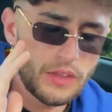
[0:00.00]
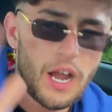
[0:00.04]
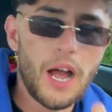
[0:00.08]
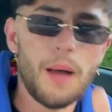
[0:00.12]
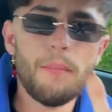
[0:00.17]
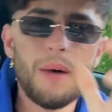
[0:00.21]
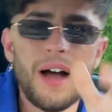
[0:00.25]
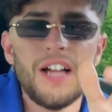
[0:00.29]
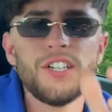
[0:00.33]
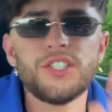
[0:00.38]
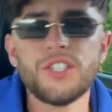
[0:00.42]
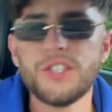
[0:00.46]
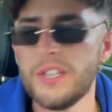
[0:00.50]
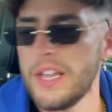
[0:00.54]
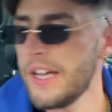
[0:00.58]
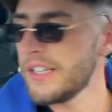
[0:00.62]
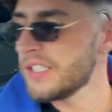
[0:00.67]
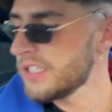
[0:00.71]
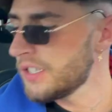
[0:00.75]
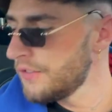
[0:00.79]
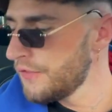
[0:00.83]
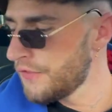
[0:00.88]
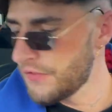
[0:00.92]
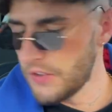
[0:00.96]
Imagine
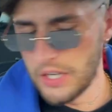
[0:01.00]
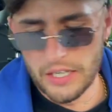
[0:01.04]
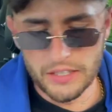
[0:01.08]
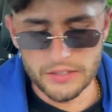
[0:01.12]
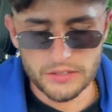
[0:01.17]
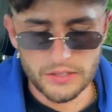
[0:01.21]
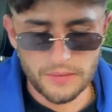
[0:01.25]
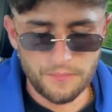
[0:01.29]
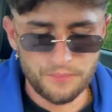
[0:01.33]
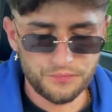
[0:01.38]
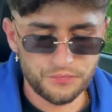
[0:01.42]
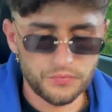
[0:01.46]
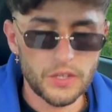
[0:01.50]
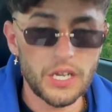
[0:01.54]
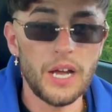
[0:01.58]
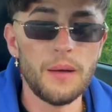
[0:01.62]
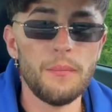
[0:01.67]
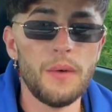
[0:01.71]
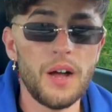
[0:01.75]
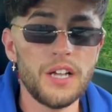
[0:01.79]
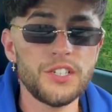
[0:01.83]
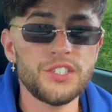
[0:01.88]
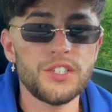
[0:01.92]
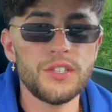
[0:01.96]
this, in fact.
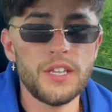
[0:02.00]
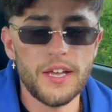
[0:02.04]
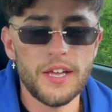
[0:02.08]
Imagine